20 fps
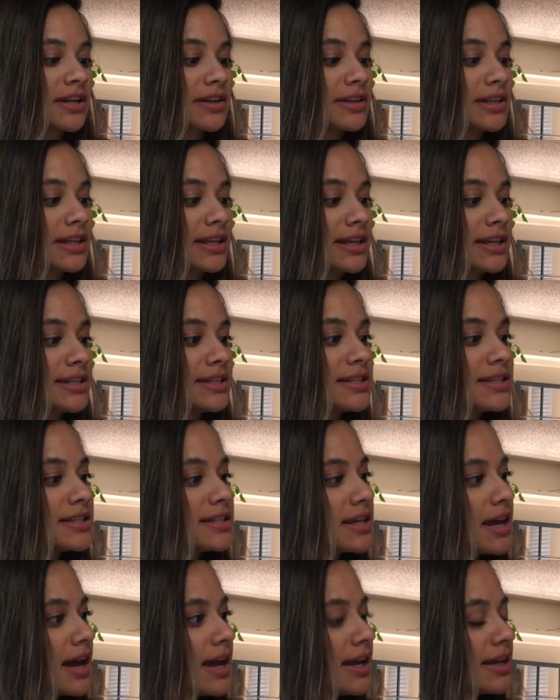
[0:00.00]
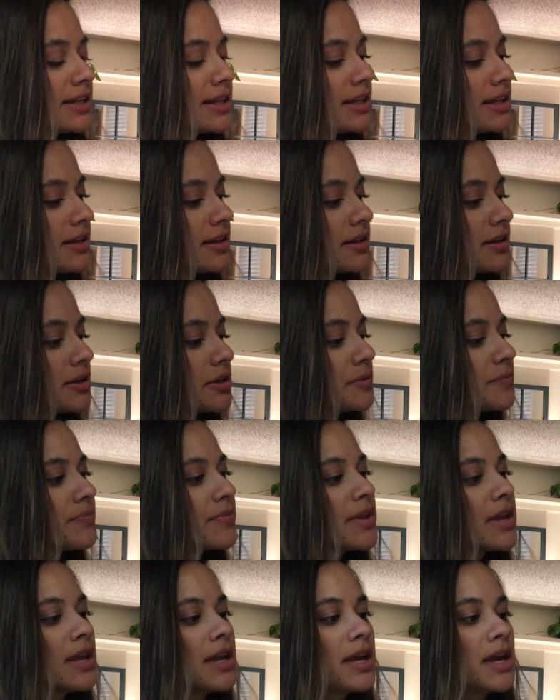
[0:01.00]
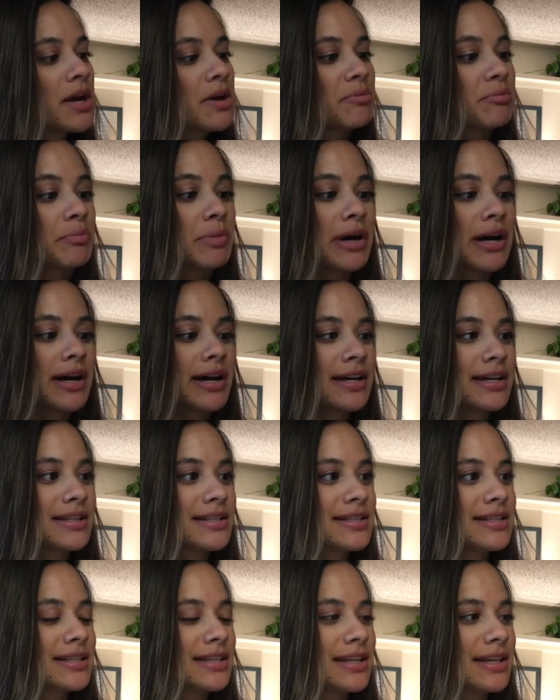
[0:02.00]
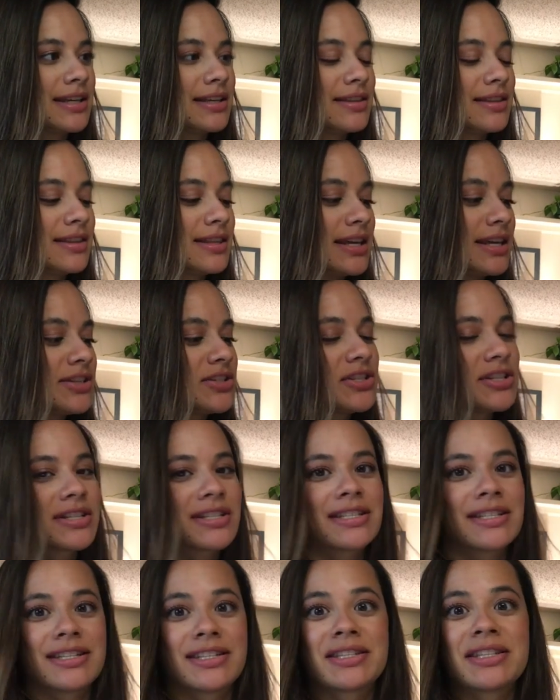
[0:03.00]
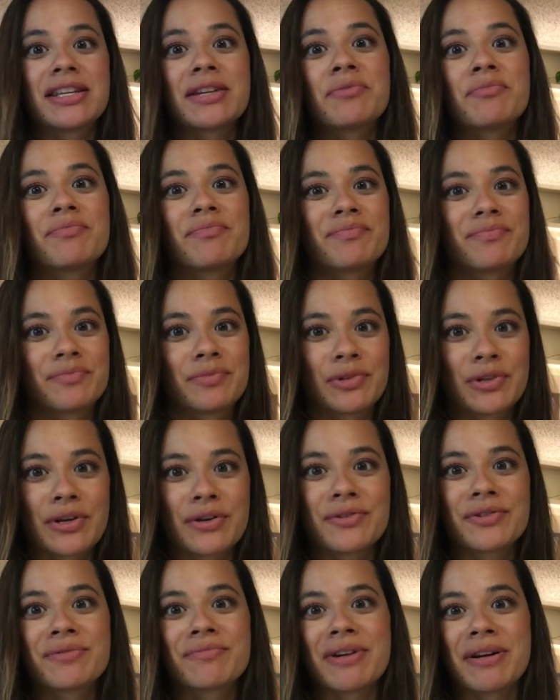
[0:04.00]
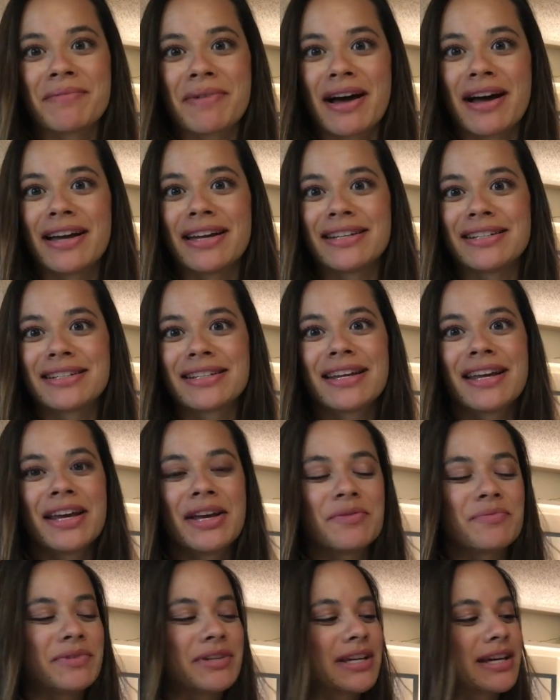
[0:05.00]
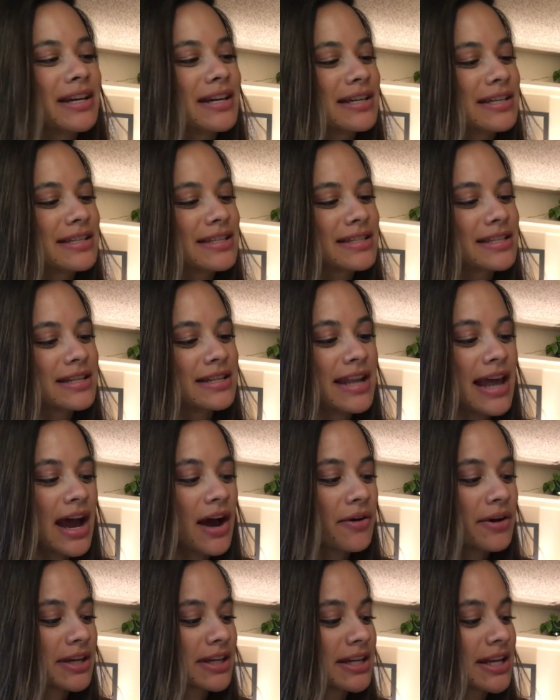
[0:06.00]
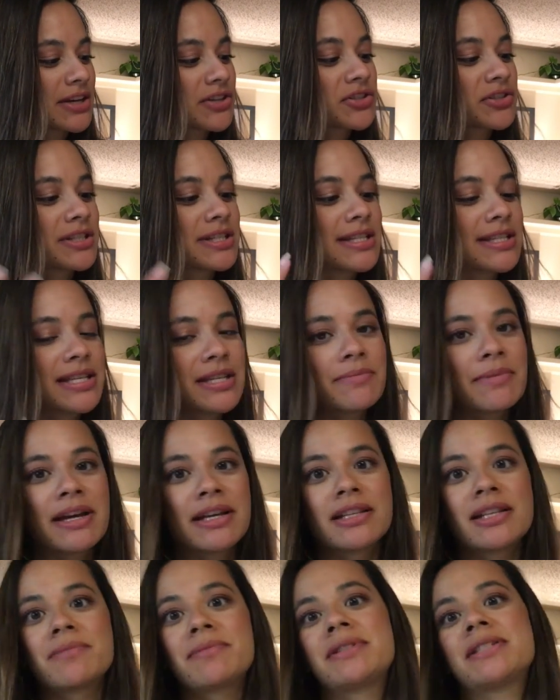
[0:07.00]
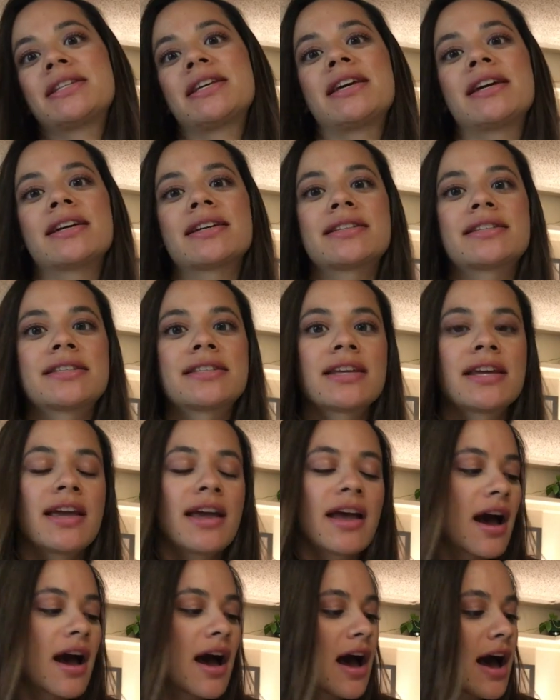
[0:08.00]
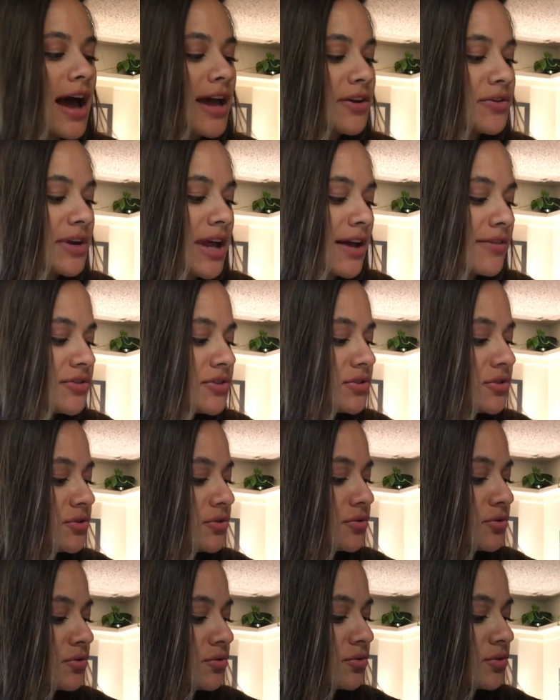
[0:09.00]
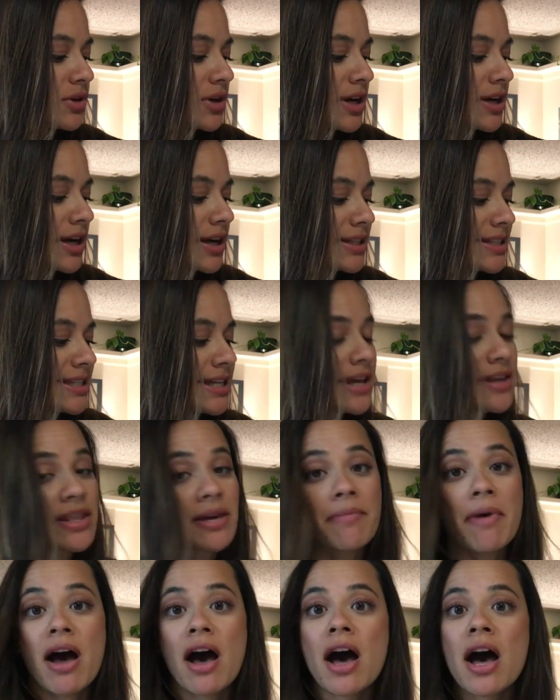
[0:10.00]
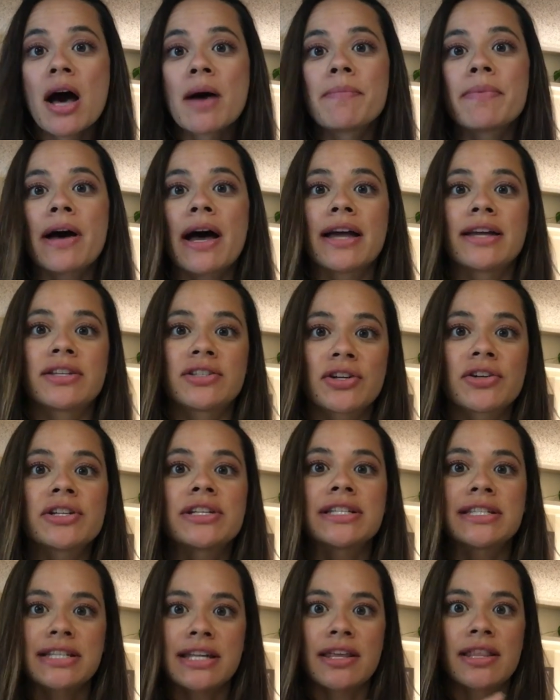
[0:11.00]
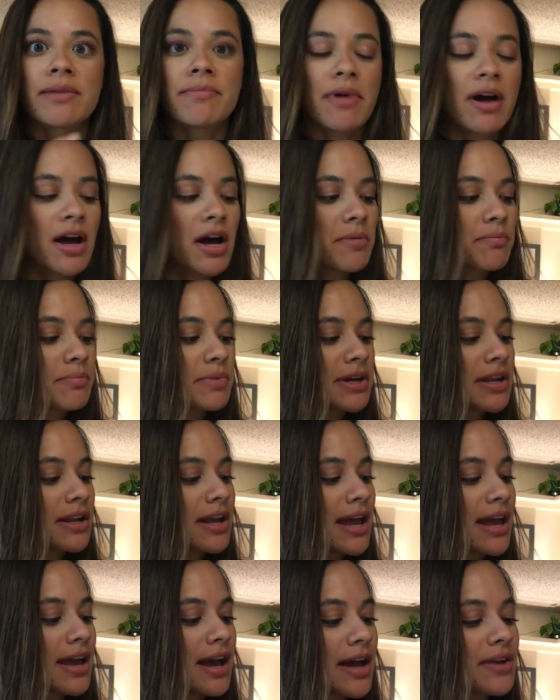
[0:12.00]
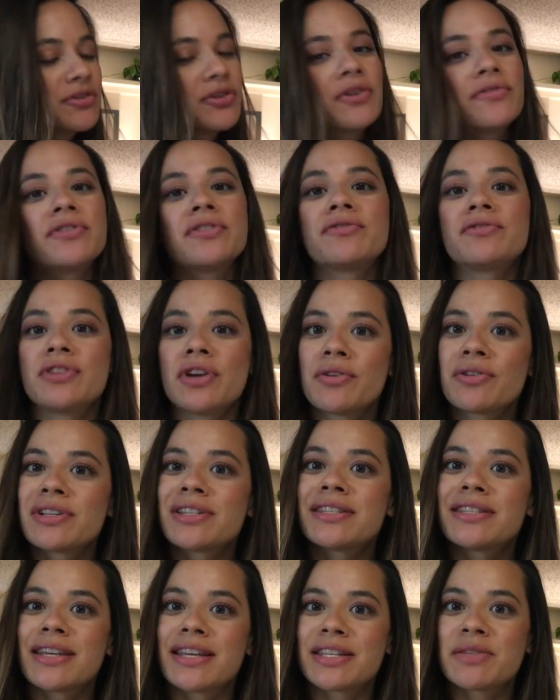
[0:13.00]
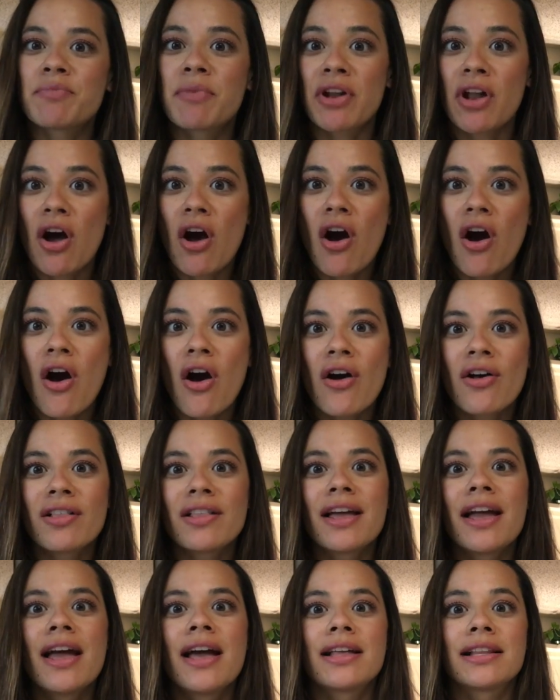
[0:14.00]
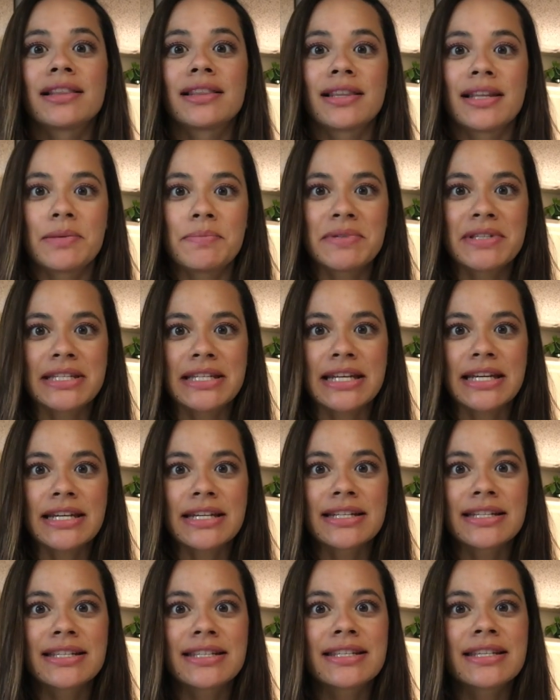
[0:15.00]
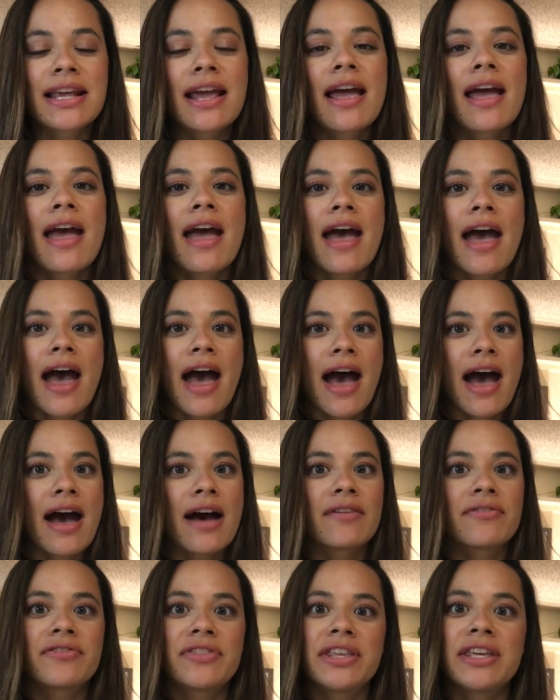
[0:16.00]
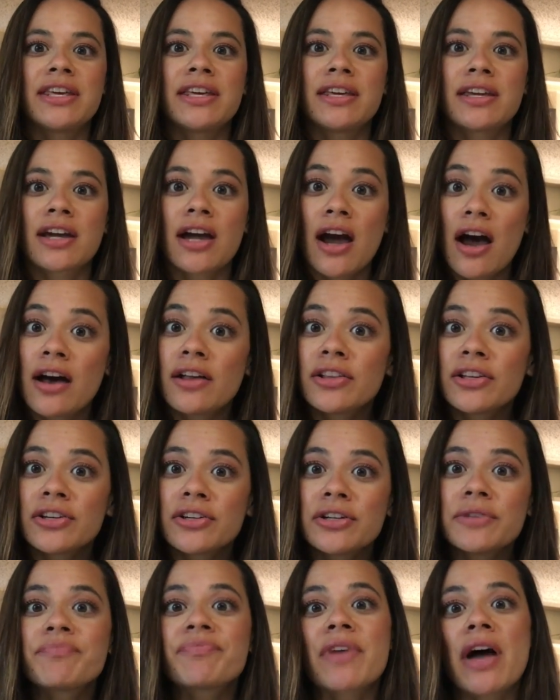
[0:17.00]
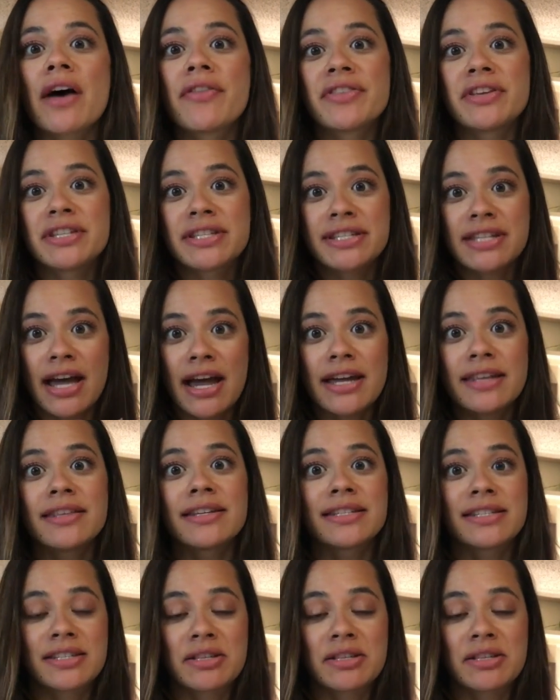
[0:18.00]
on the inside here. But this thing blows my mind because now I can actually see my lipsticks. I don't have to stand them up. I started to stand them up, but I don't know if you've noticed this, but all lipsticks have the color on the side that's